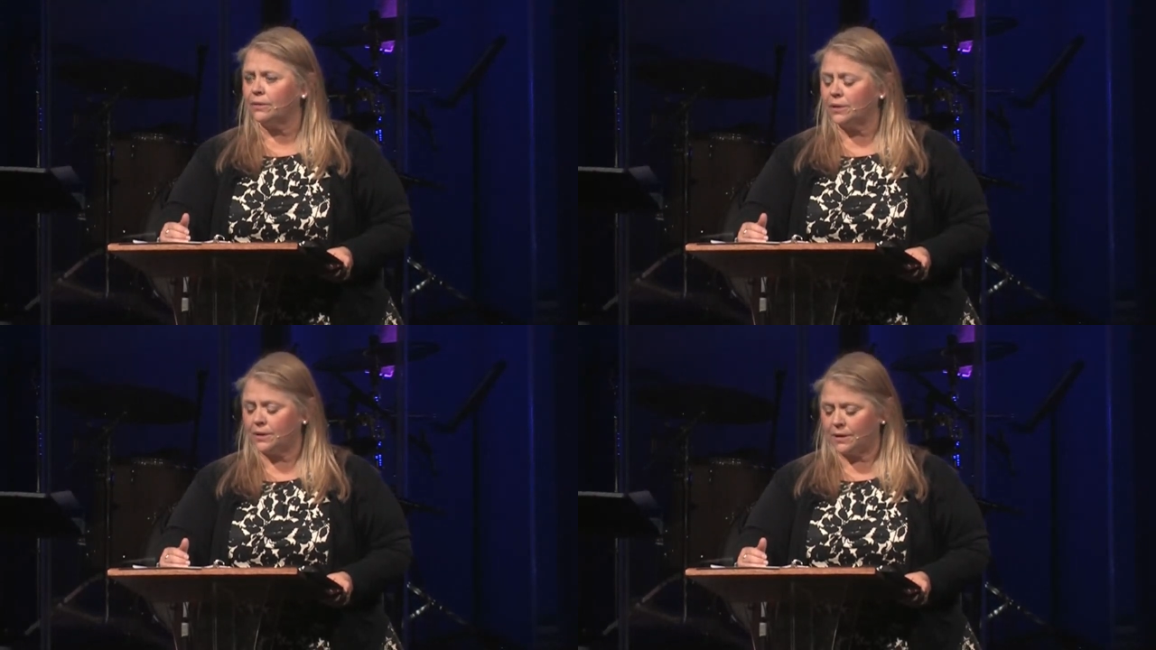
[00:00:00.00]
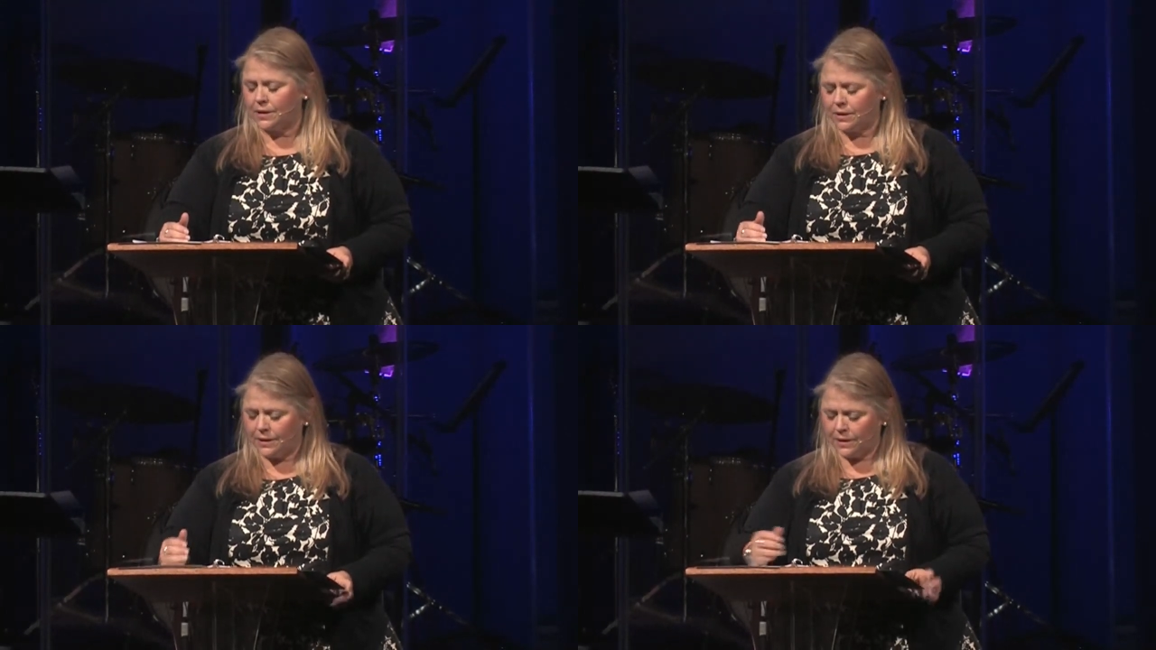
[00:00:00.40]

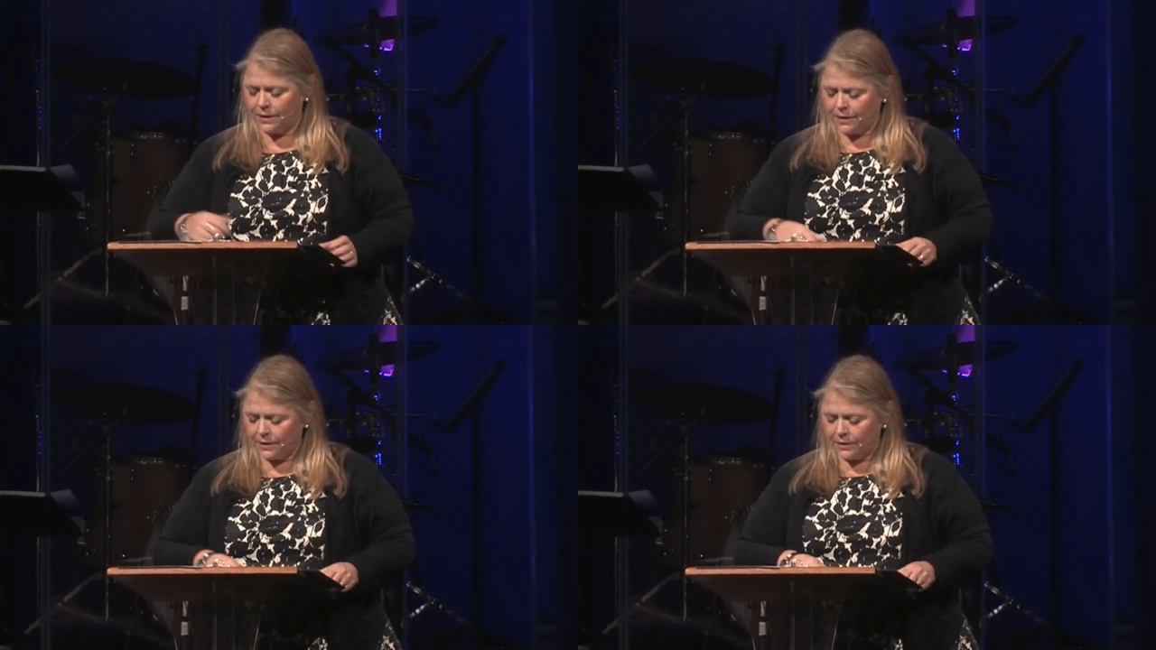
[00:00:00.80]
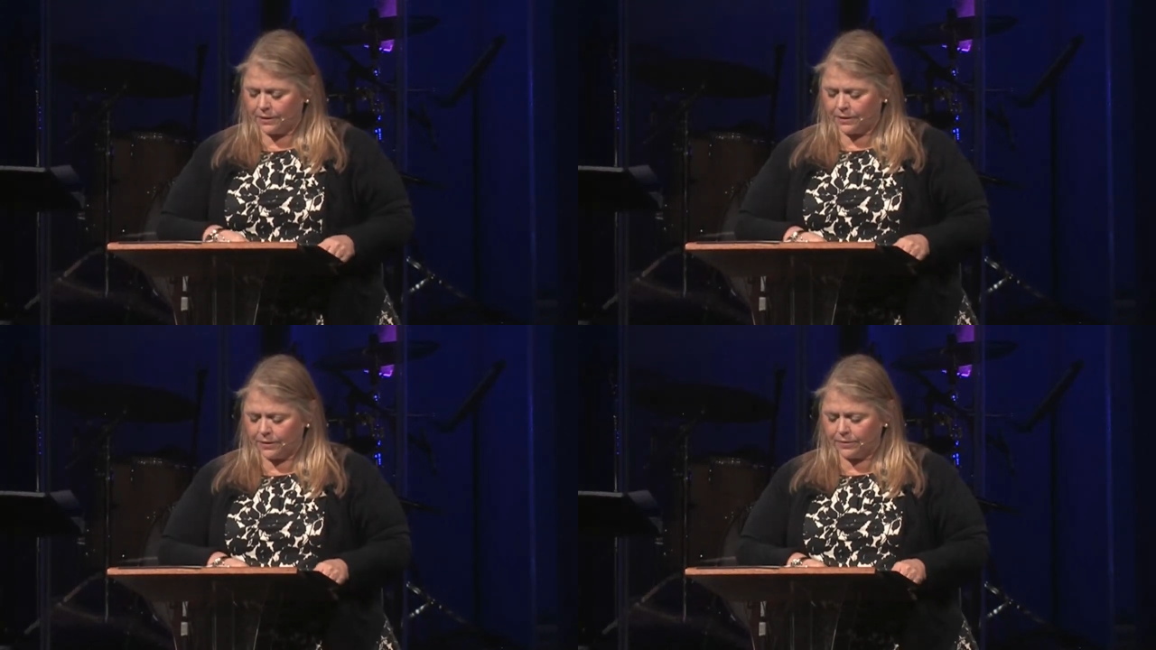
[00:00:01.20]

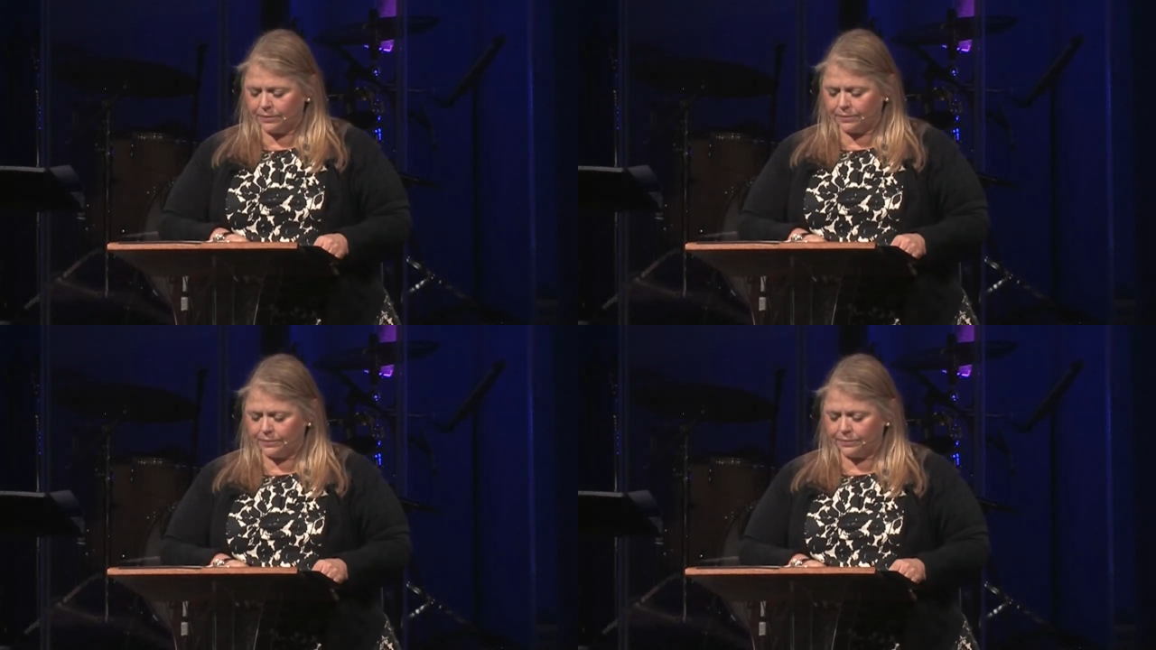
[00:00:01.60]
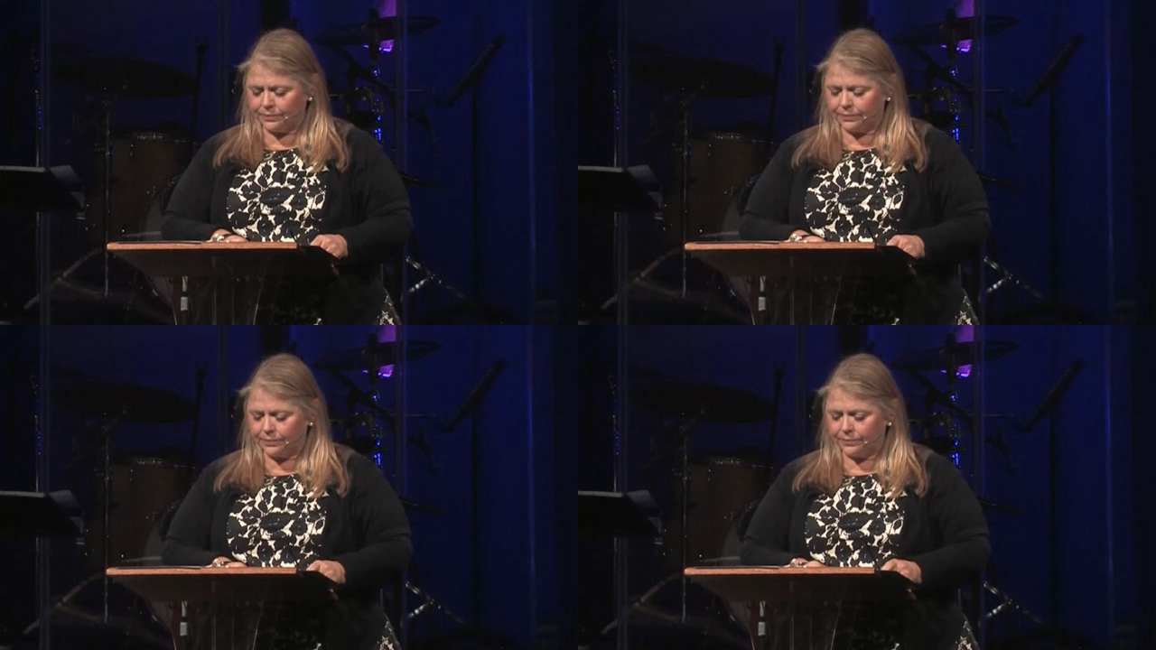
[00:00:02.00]

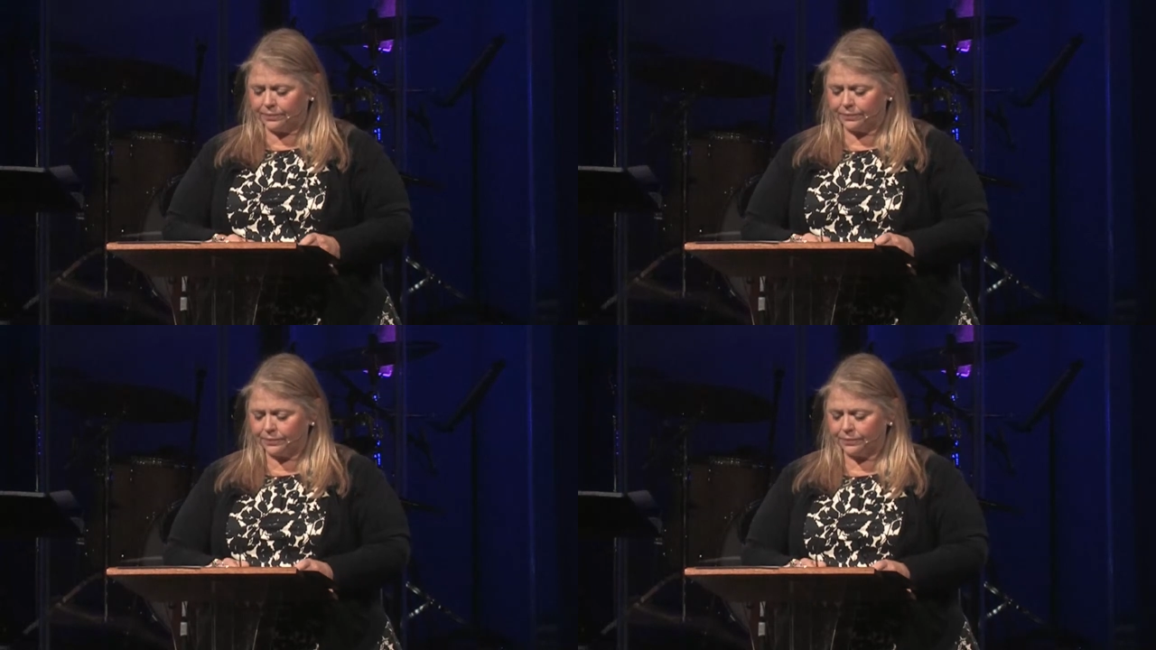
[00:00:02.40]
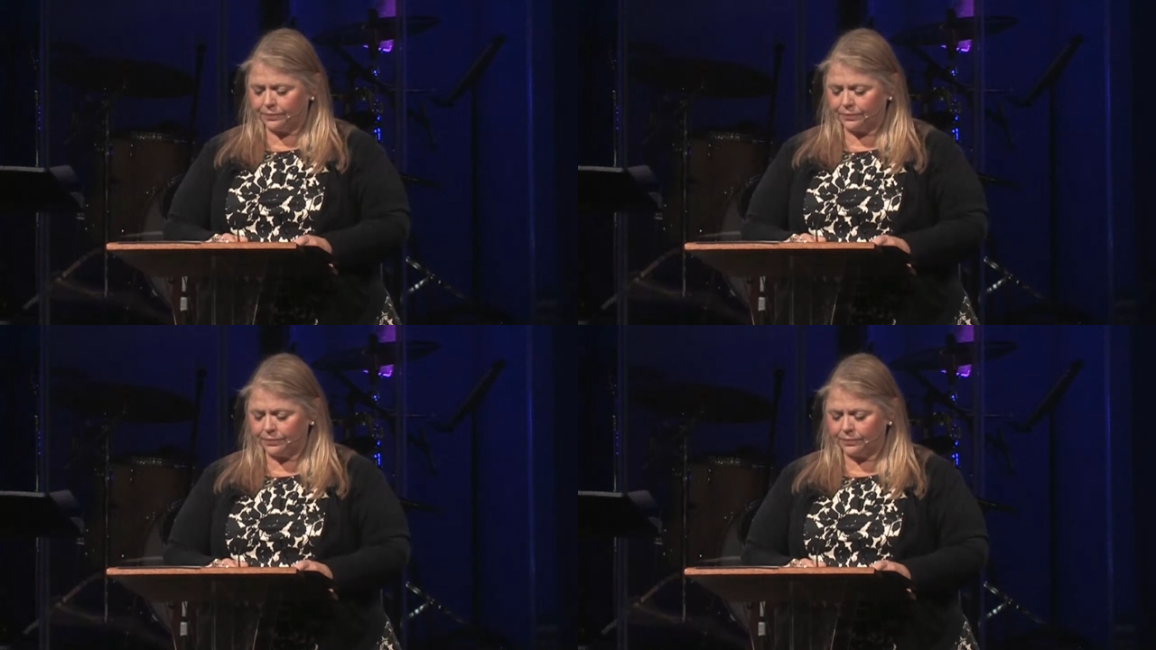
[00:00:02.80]

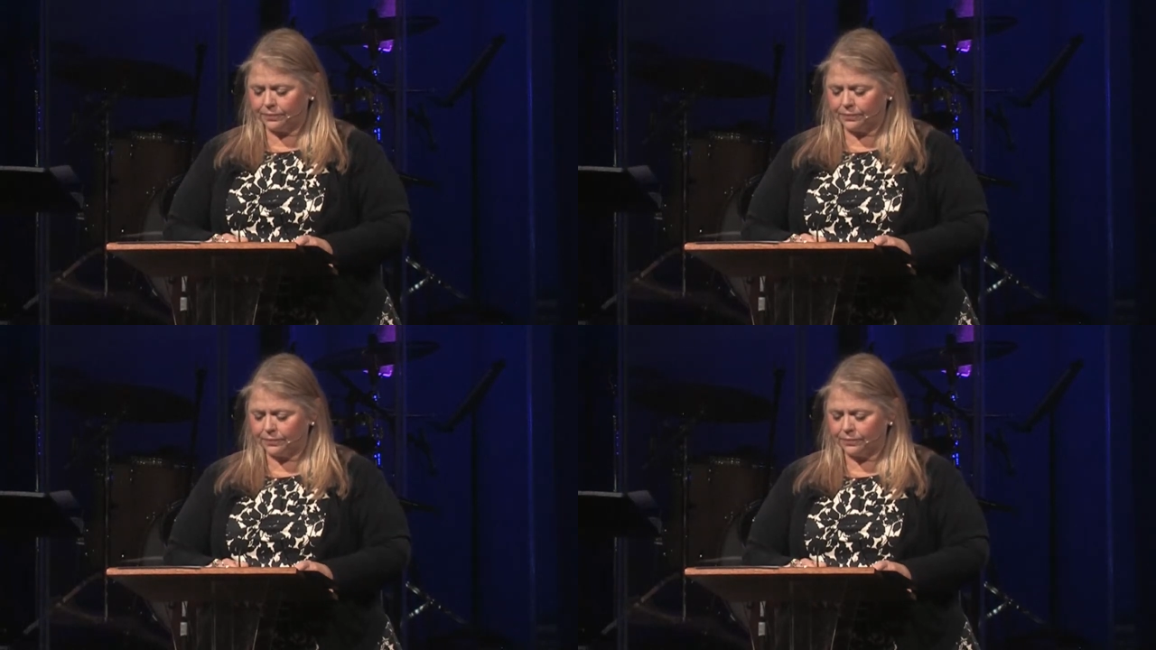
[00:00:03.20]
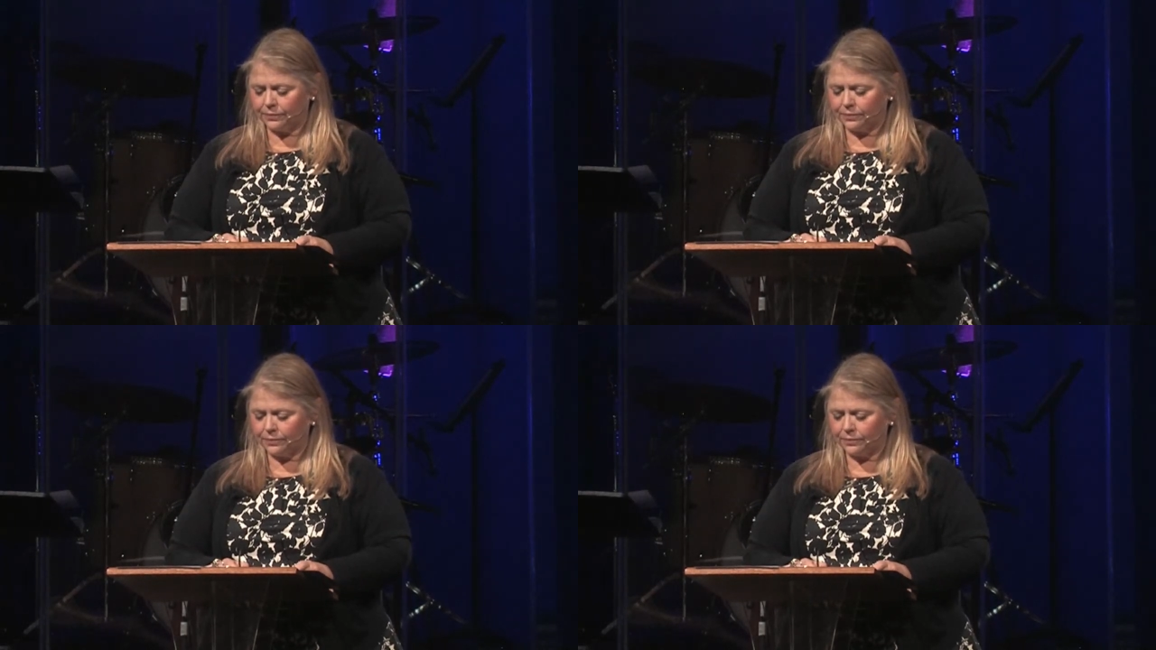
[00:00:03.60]
Nobody speaks.